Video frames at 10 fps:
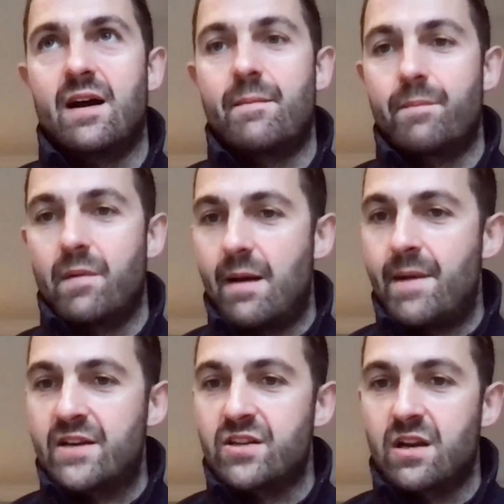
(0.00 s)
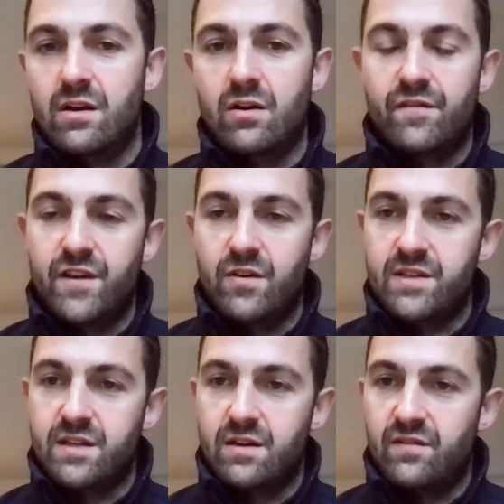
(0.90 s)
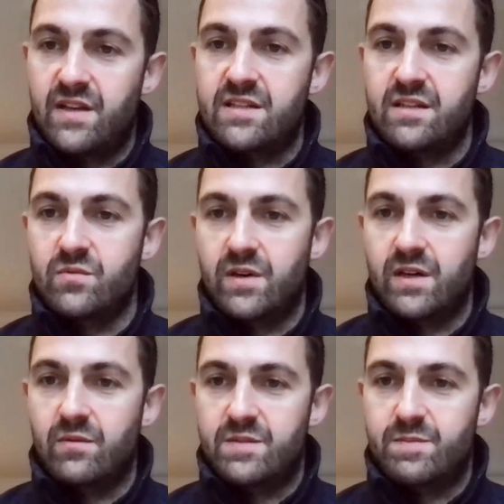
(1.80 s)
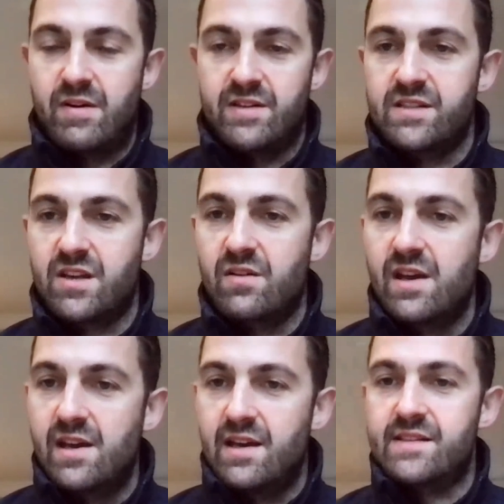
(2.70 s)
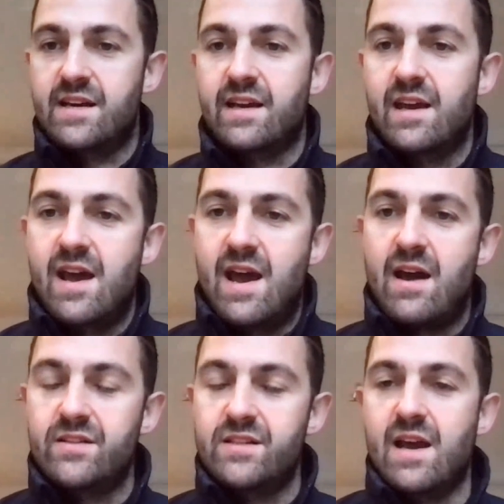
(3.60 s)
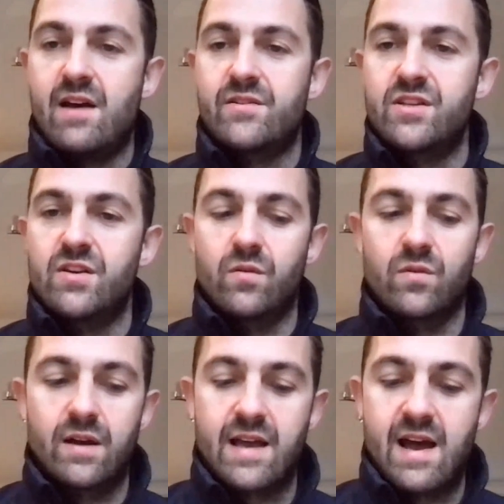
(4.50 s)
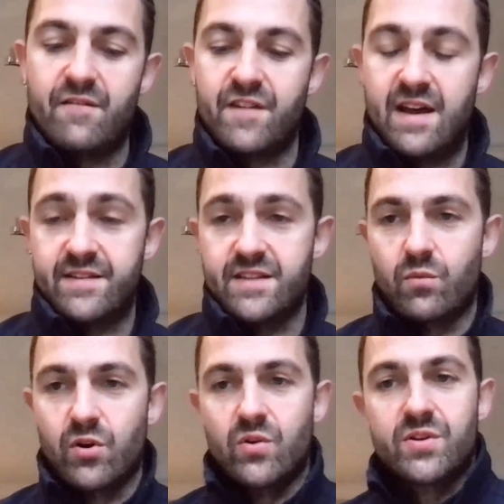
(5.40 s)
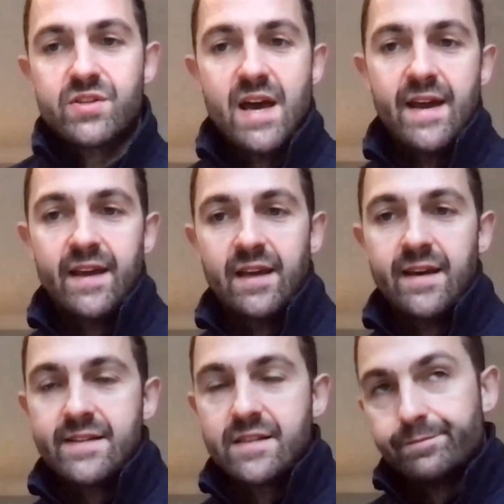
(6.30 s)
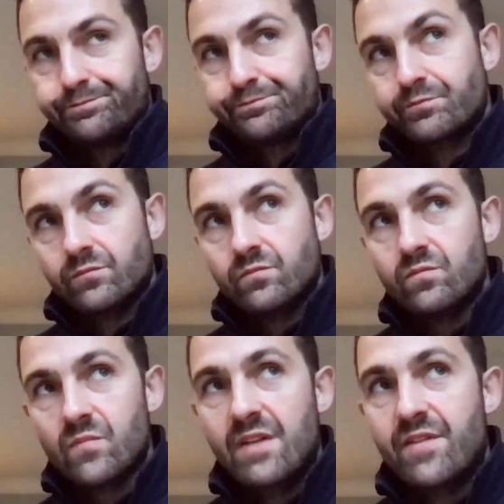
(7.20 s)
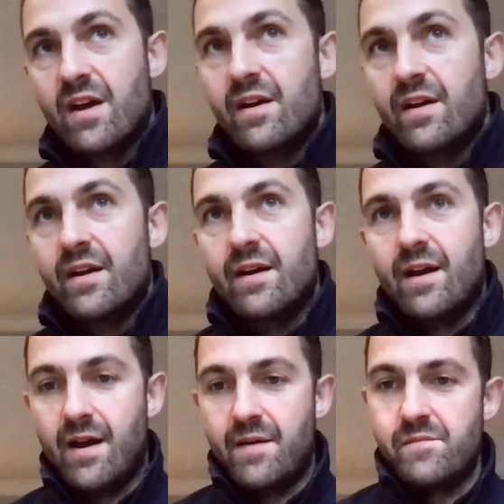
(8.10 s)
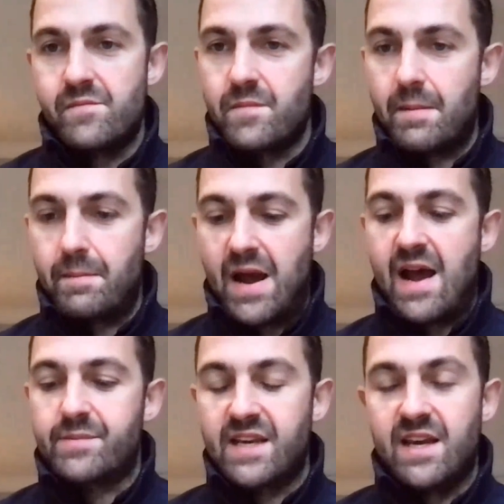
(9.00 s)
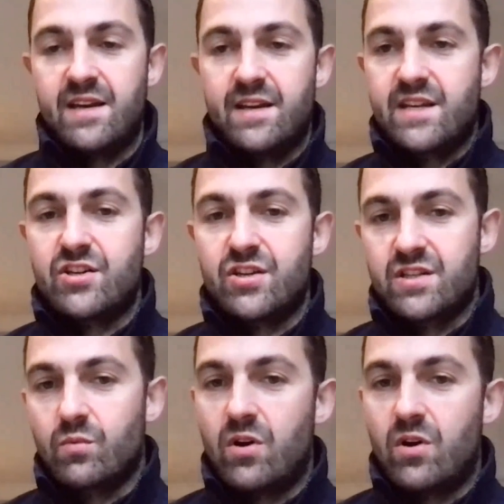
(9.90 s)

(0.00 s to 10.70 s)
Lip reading: I imagine a lot of viewers and a lot of listeners will experience. And so it's like, how do you account for that? So what you're saying is that perhaps in addition to